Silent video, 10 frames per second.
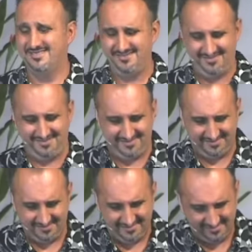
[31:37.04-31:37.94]

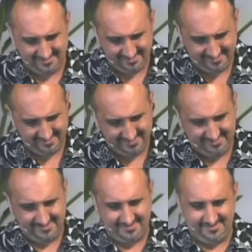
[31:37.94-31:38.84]

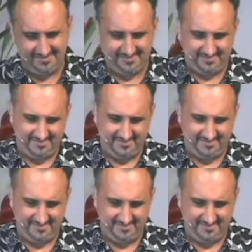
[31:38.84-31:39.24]
[no speech]